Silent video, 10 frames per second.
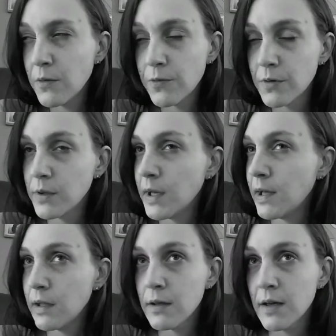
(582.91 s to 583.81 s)
for,
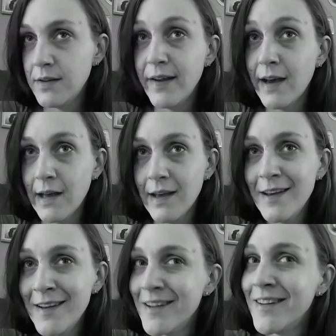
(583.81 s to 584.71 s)
a day,